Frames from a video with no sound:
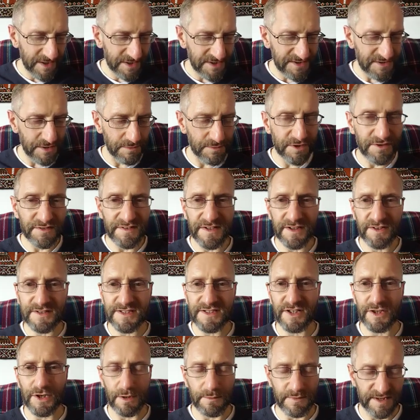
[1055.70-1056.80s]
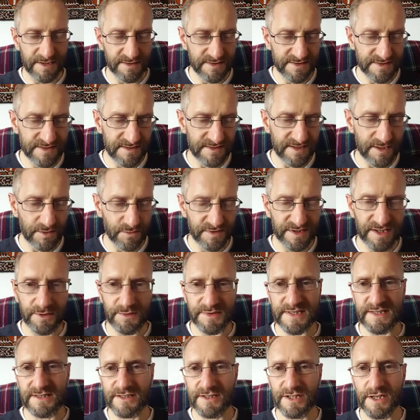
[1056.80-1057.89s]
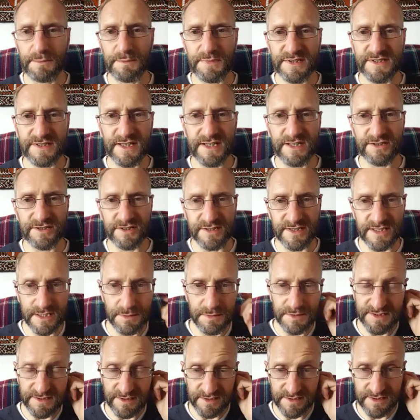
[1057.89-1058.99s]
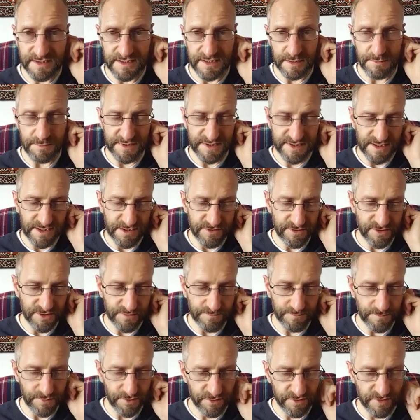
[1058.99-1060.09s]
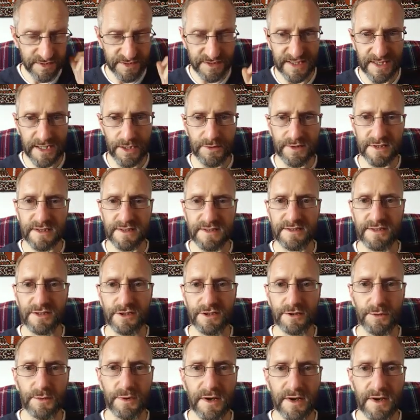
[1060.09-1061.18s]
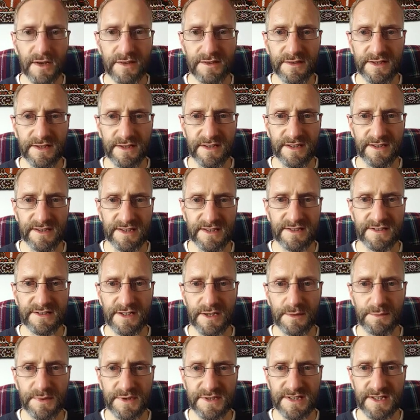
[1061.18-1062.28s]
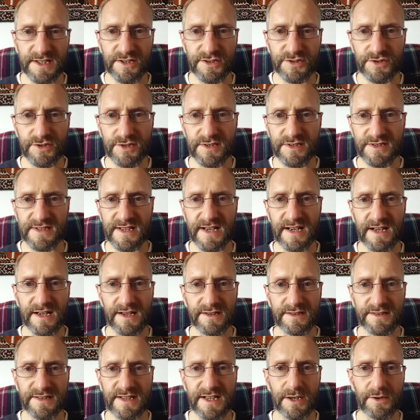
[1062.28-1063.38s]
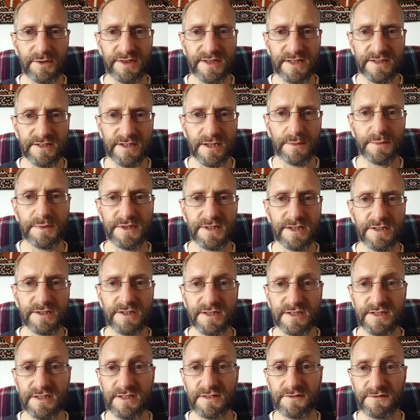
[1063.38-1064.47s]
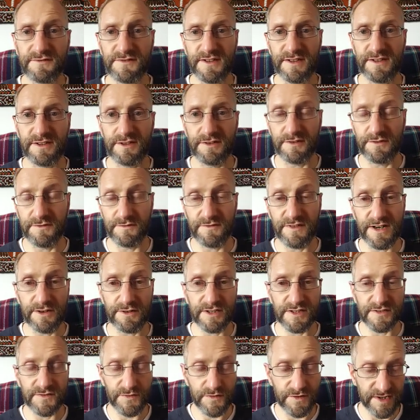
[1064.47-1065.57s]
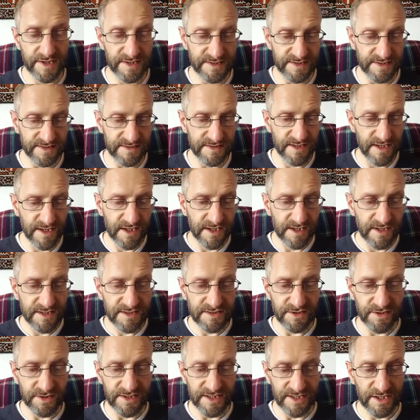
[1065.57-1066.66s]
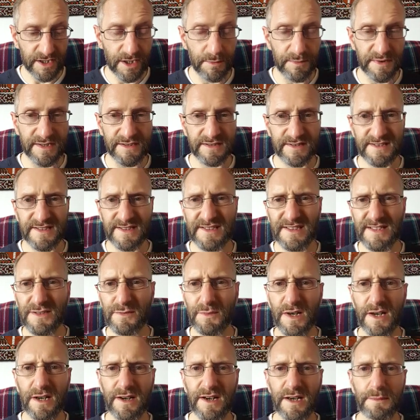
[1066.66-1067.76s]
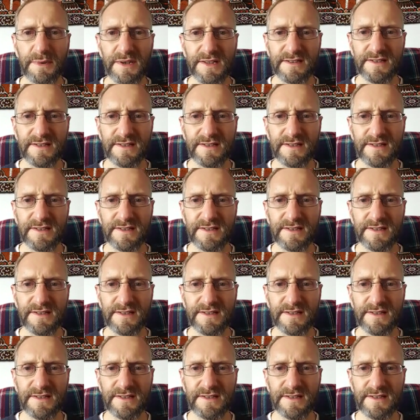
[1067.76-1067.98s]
So moving on to comments, that was interpretation, detailed interpretation, broken down into the interpretations and how the interpretations fit the various phrases. So in comments, this is where I